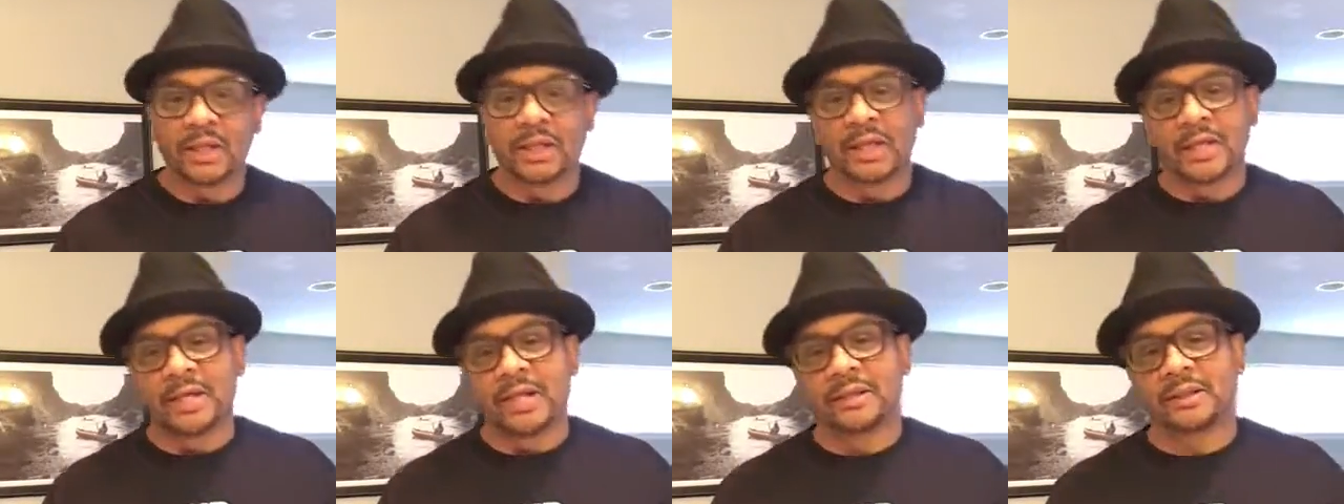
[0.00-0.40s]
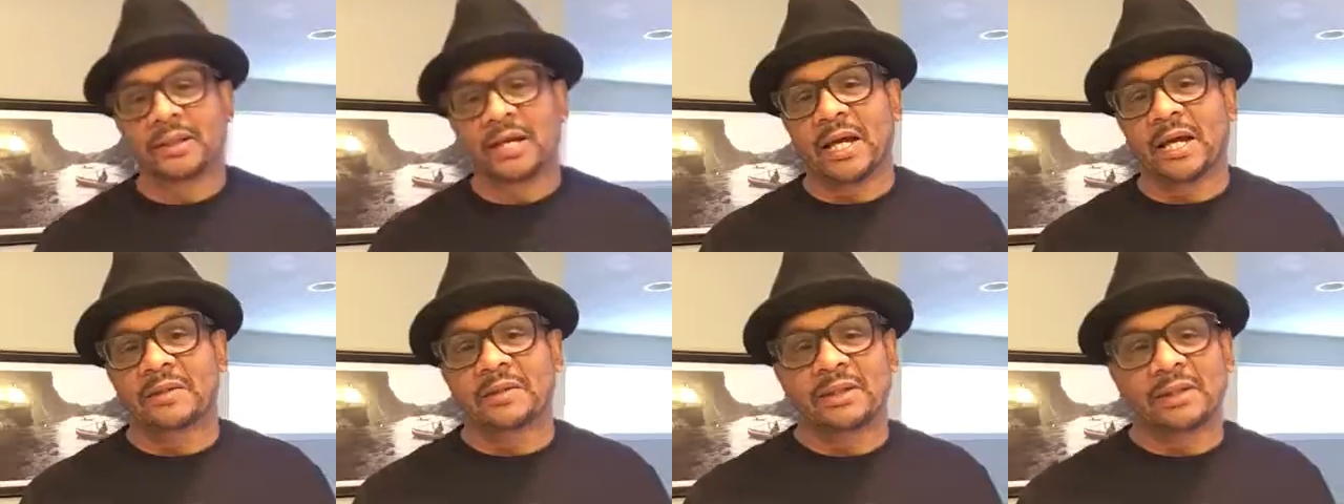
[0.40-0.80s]
And
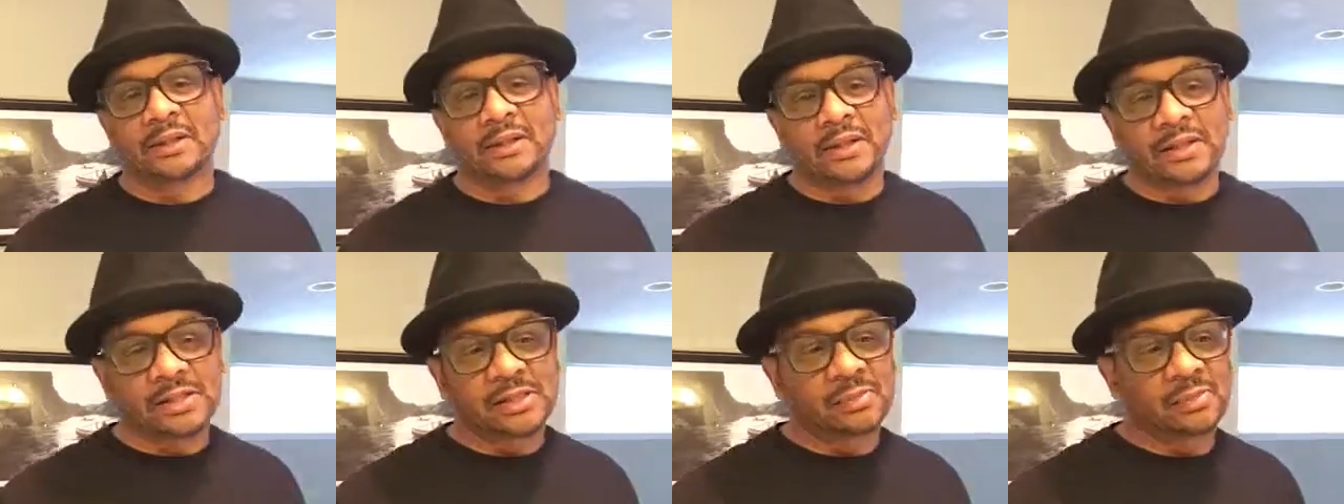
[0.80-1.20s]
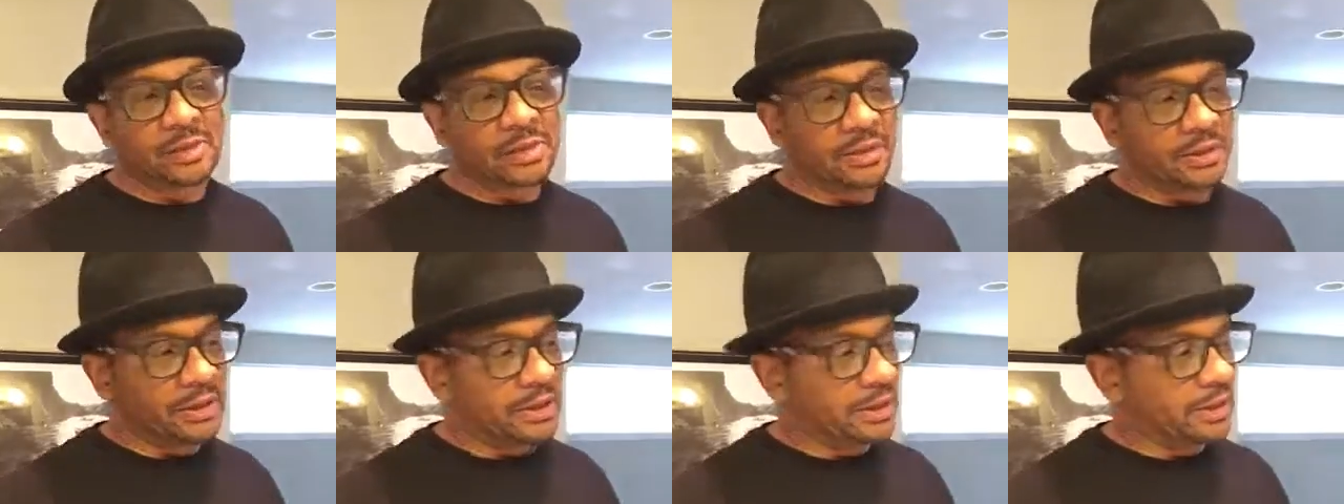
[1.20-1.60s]
Kathy
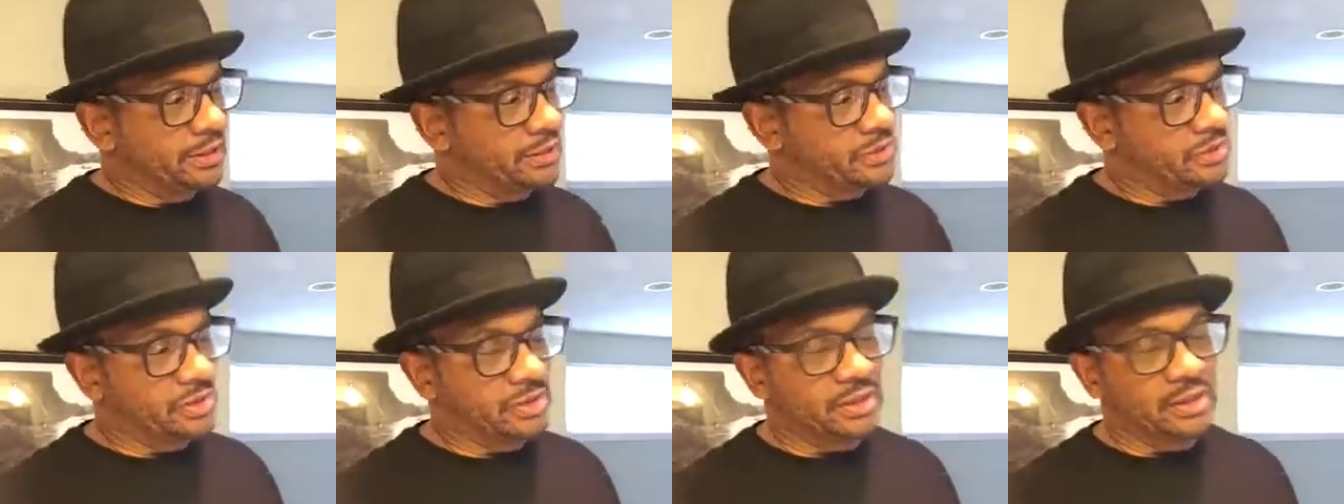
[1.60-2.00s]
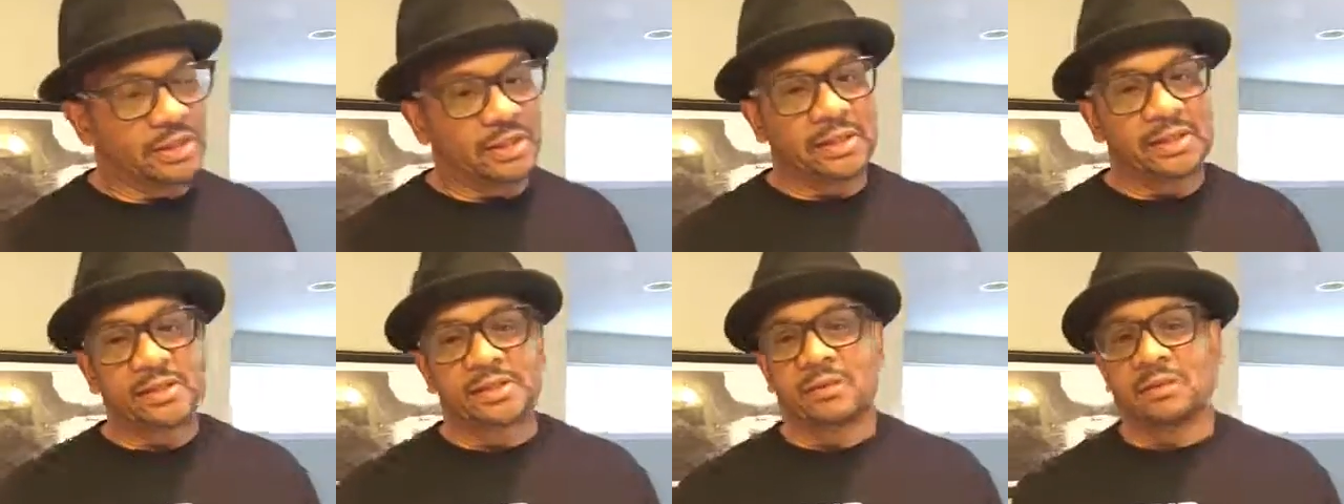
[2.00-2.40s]
Gillaspie,
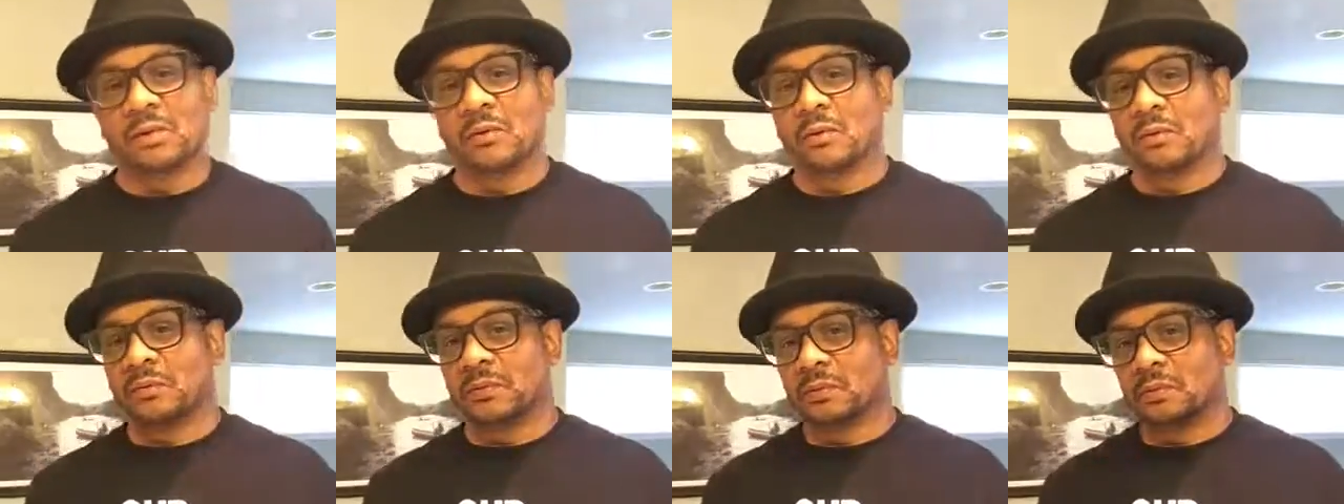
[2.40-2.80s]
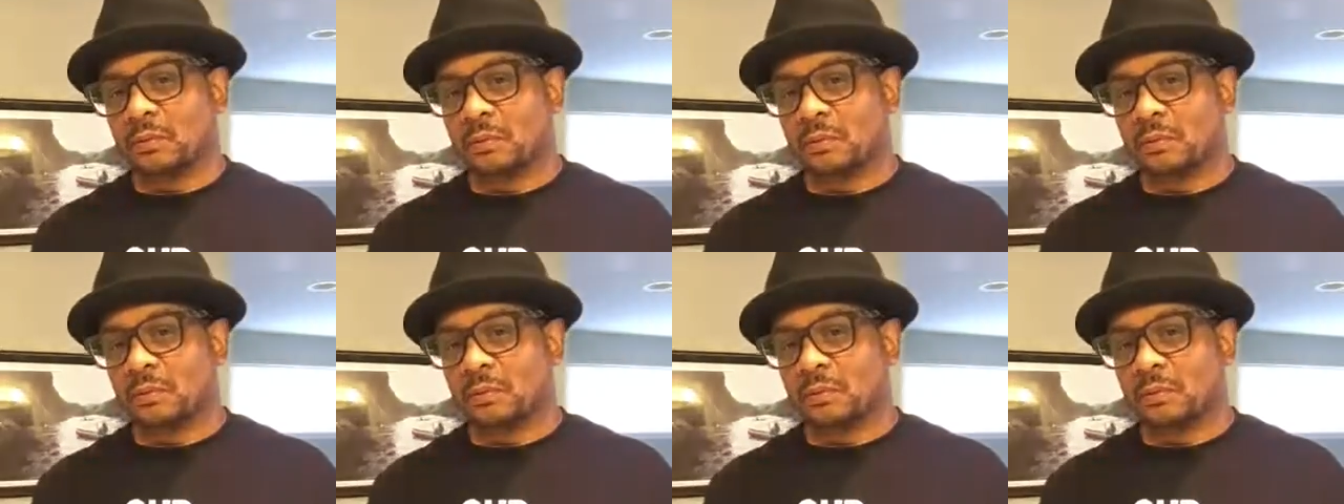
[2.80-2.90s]
she is the